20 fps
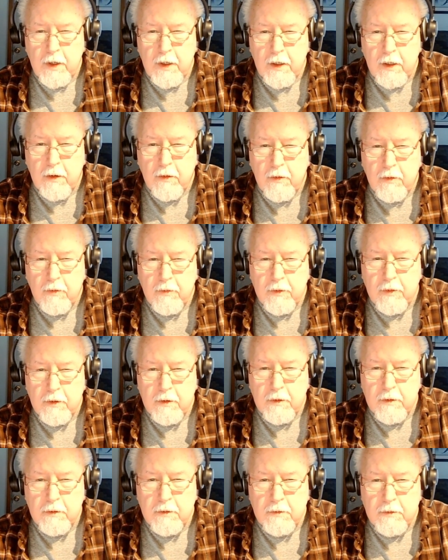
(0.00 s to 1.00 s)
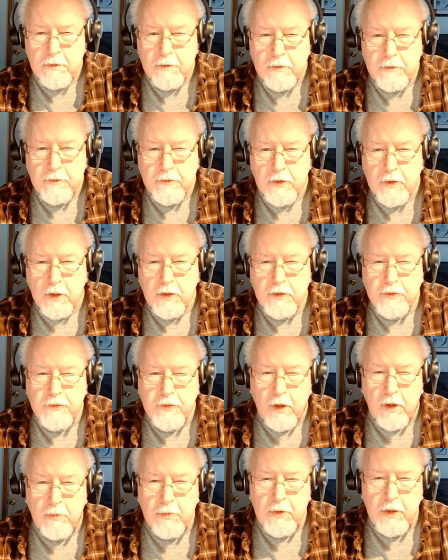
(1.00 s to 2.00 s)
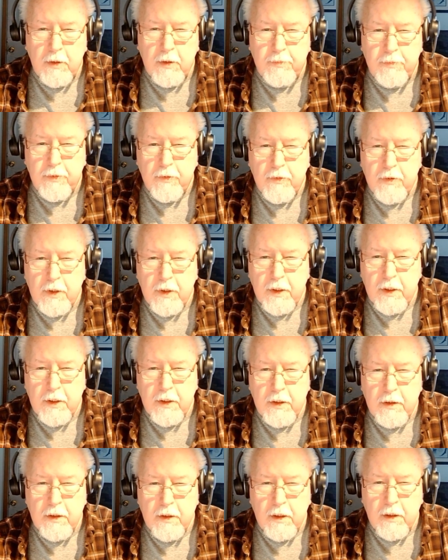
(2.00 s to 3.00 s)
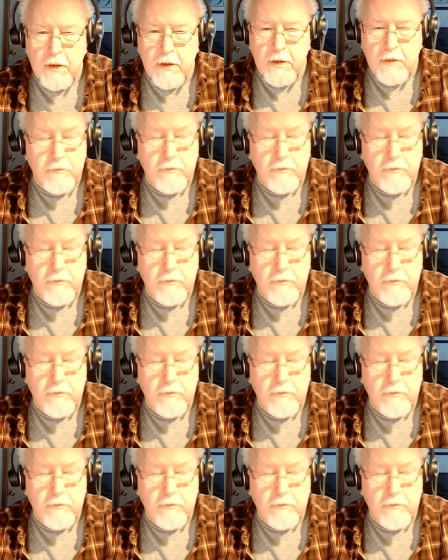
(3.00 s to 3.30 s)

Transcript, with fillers: now. The sun is coming up already. Um,